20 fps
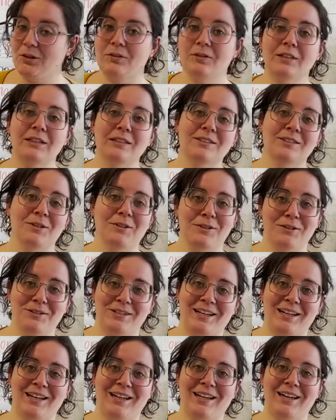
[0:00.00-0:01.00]
this Earth
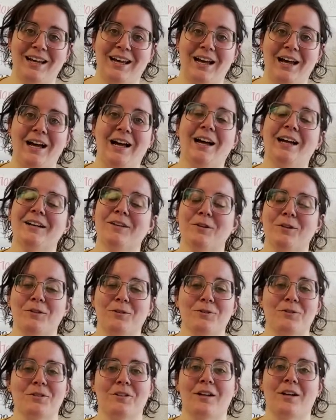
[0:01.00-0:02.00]
Day, I
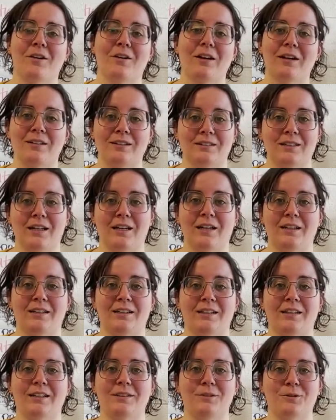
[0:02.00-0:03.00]
encourage you to go outside
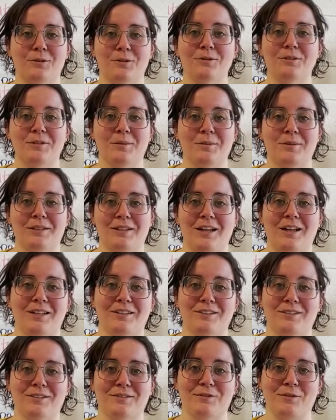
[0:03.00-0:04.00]
and do something
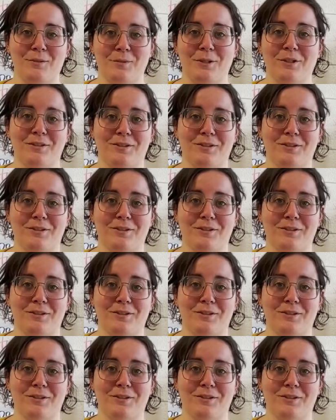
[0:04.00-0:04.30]
nice for Mother